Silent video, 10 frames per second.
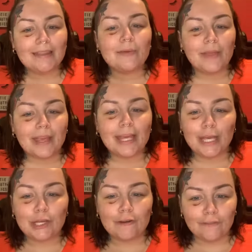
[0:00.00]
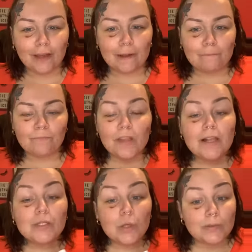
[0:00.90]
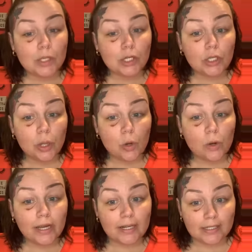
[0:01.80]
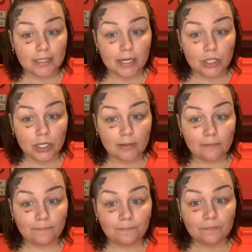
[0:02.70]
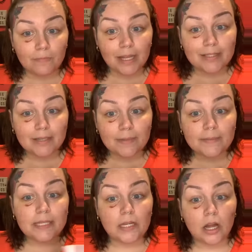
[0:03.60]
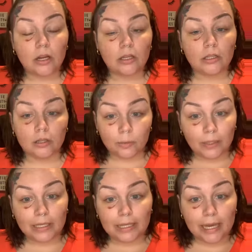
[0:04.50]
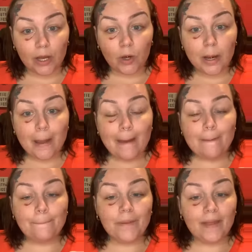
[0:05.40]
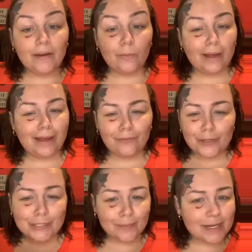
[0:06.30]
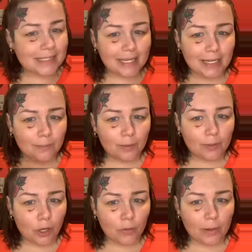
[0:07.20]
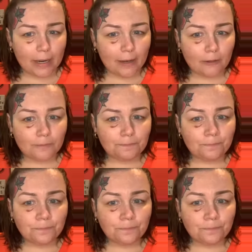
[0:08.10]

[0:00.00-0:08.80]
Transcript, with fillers: And they were like, yeah, you're fine. So I was under local anesthesia. And sometimes they knock you completely out. But they didn't, for some reason, he didn't put me all the way out.